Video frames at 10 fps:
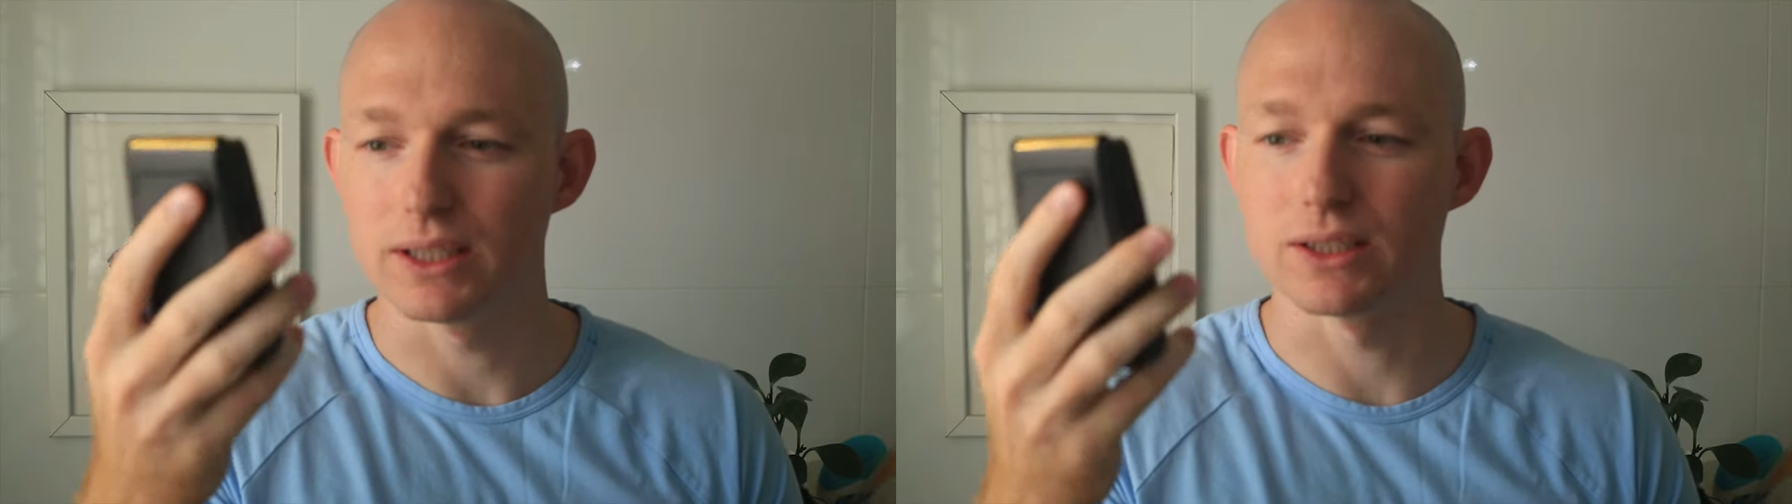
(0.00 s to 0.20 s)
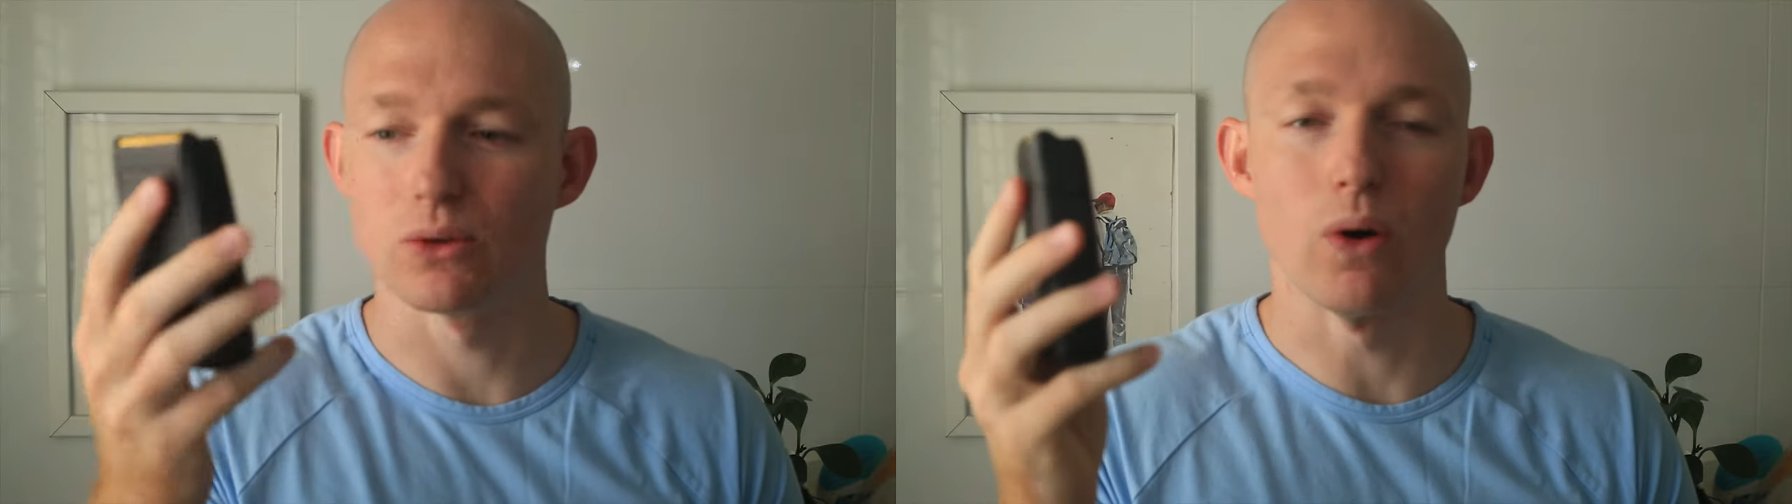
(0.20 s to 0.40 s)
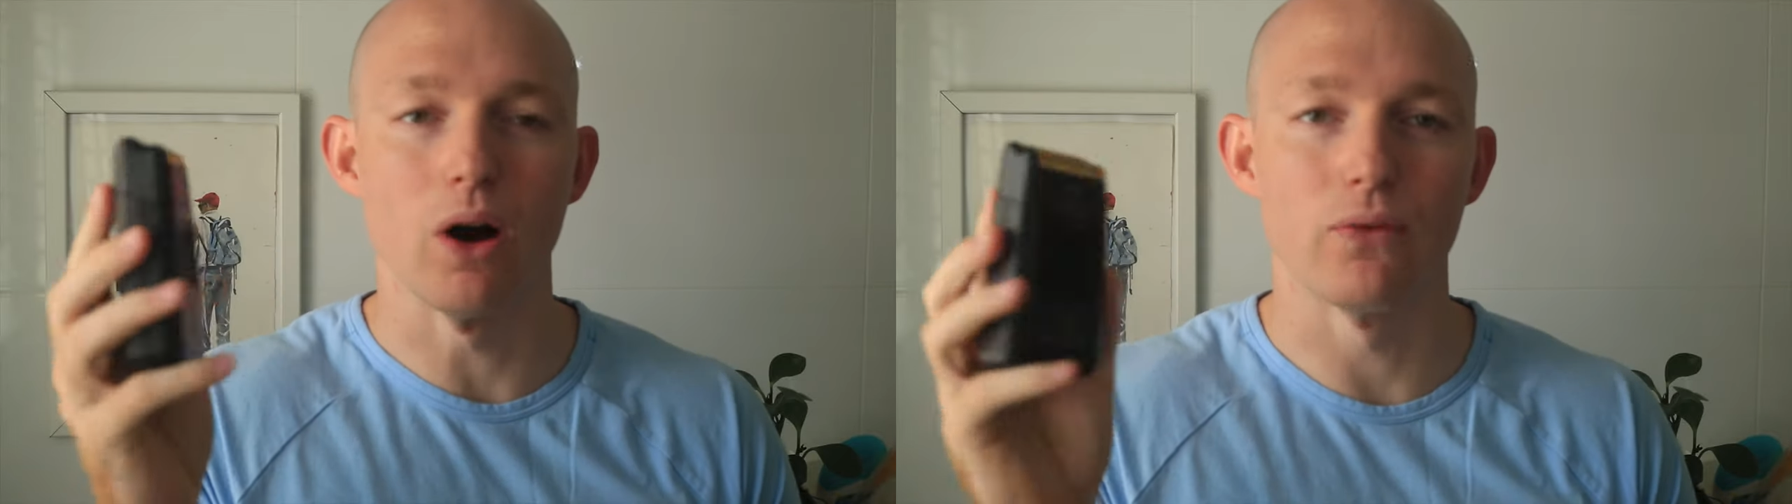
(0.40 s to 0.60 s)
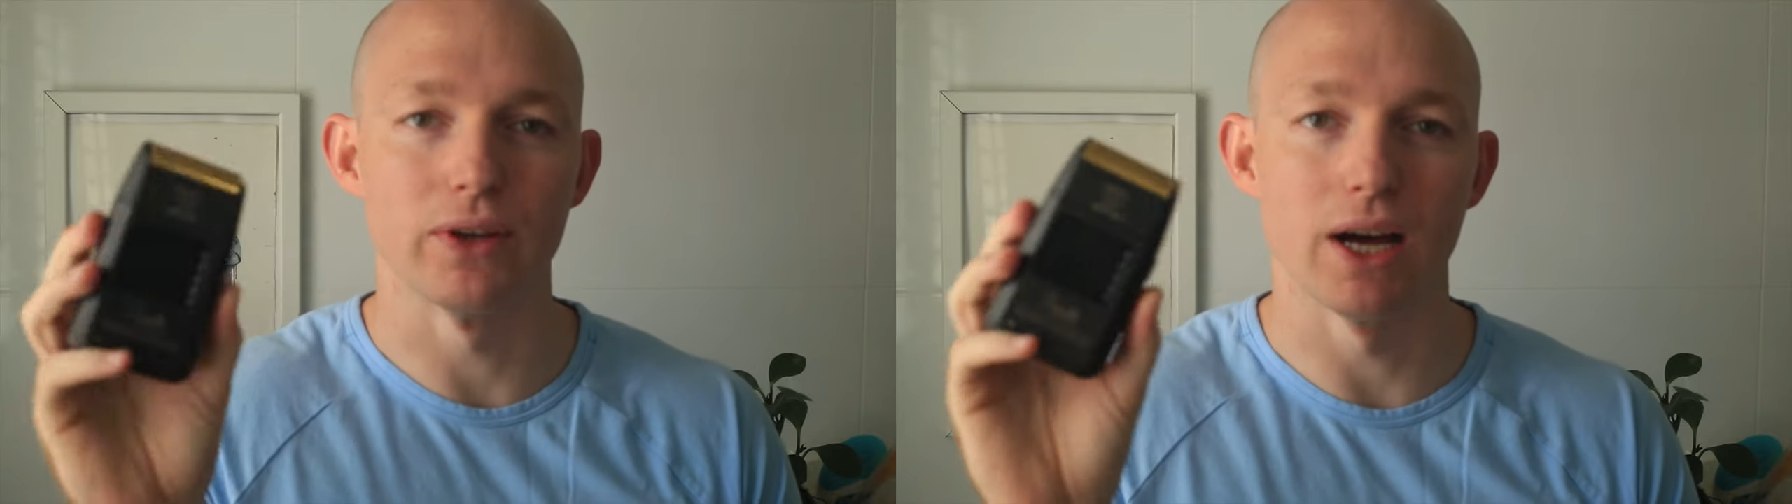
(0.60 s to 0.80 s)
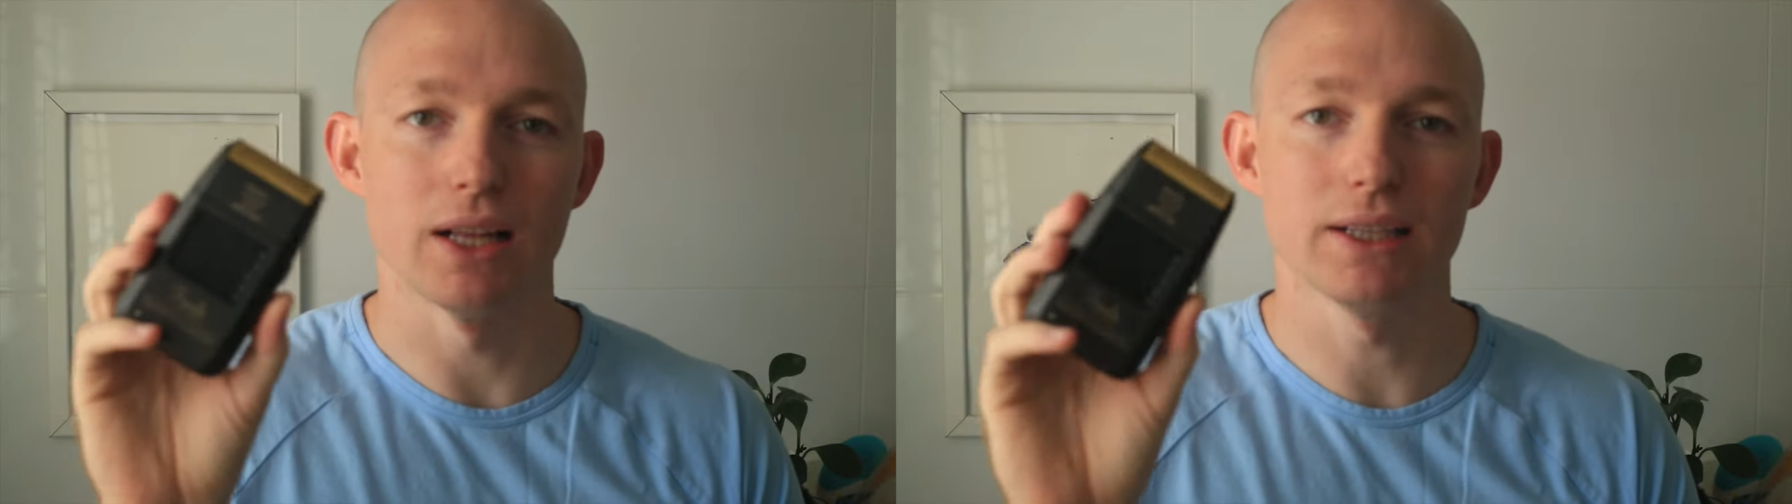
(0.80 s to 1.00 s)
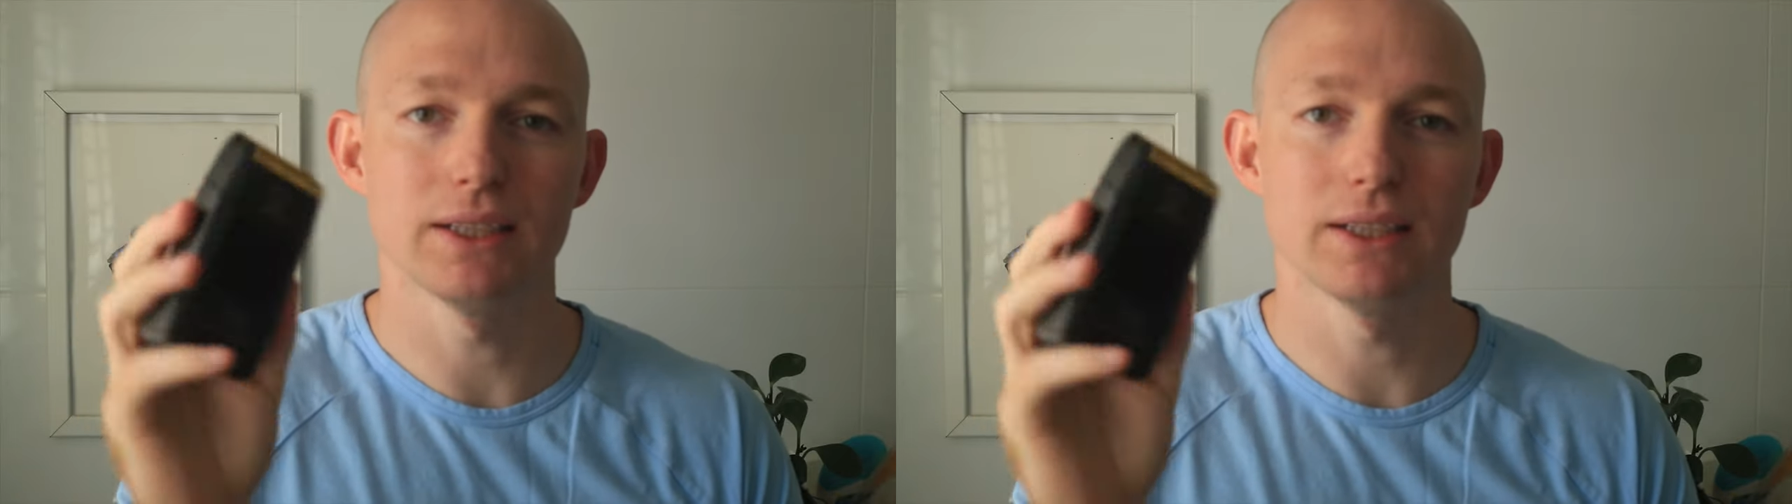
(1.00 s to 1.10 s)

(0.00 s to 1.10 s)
It's the Wahl Foil.